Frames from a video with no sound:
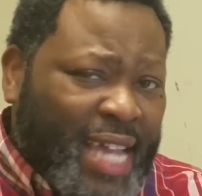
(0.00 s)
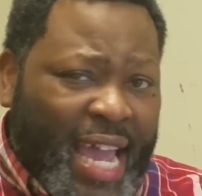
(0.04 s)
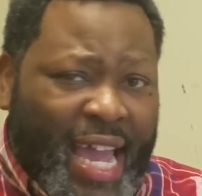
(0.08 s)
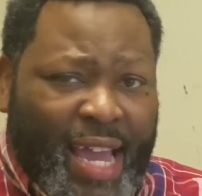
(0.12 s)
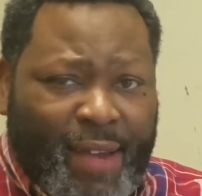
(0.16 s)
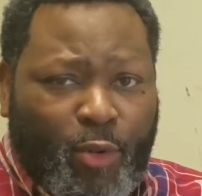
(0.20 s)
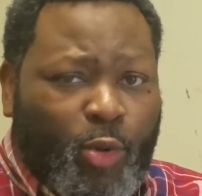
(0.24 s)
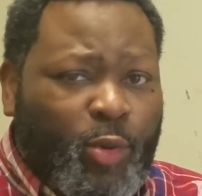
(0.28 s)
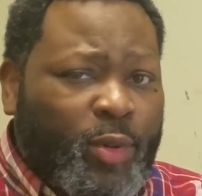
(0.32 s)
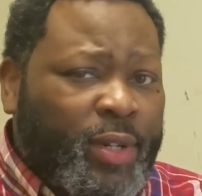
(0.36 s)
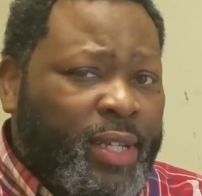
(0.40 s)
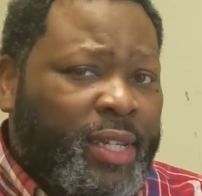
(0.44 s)

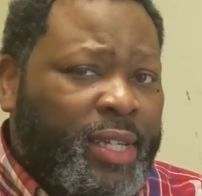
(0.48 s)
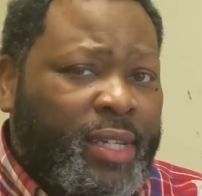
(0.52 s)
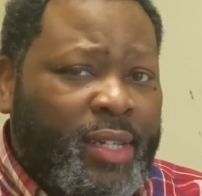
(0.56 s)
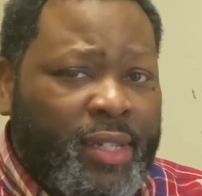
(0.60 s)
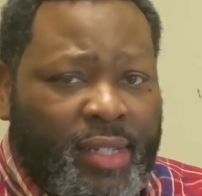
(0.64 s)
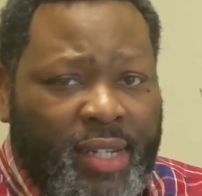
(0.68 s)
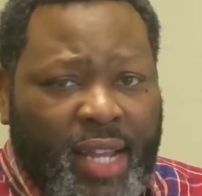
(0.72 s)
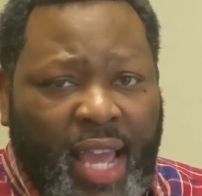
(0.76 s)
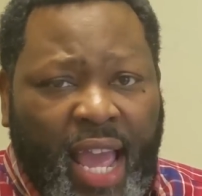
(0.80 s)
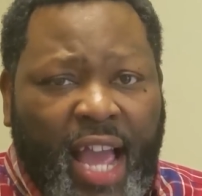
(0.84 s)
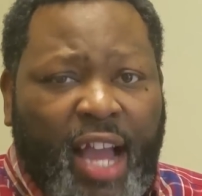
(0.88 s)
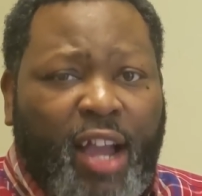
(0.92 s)
So let's
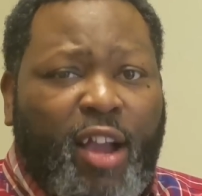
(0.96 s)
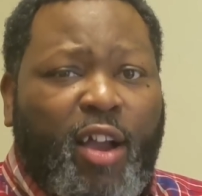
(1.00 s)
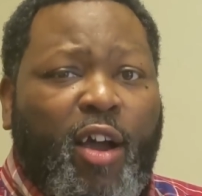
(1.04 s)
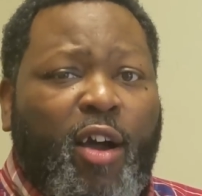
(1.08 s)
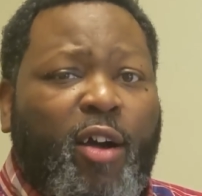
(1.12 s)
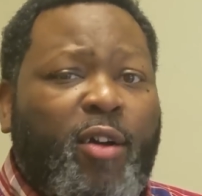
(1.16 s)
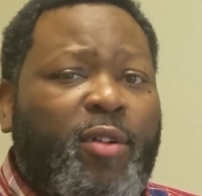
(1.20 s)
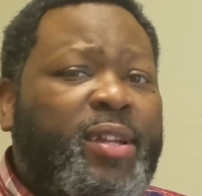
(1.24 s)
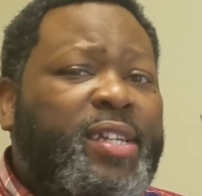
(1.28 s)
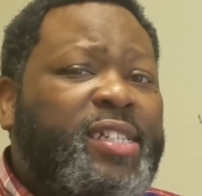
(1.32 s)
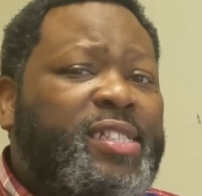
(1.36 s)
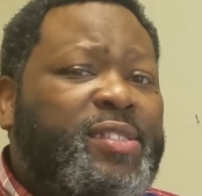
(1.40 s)
go ahead
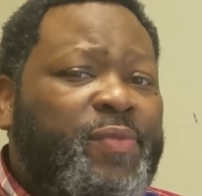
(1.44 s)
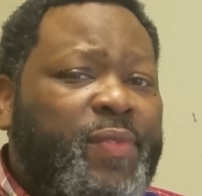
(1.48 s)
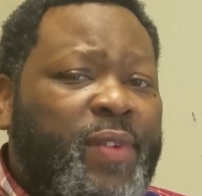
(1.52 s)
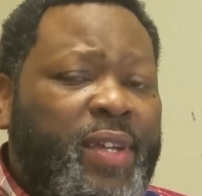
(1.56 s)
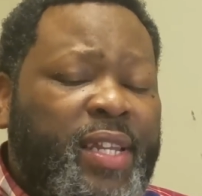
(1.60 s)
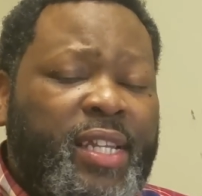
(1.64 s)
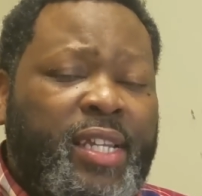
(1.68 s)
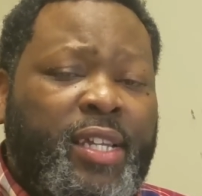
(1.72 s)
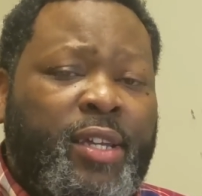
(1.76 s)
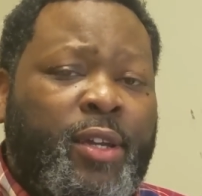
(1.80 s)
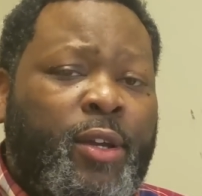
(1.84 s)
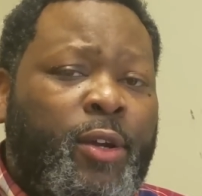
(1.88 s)
and dive
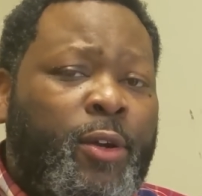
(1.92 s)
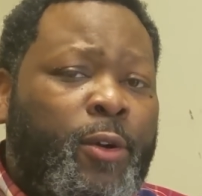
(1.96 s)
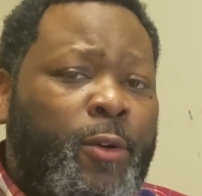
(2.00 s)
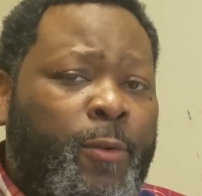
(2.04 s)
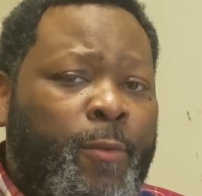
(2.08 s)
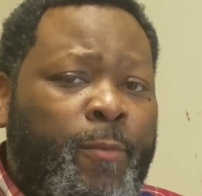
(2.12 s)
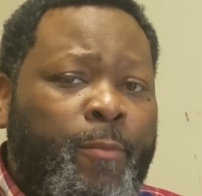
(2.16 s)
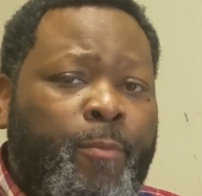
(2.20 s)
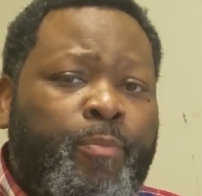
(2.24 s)
on in.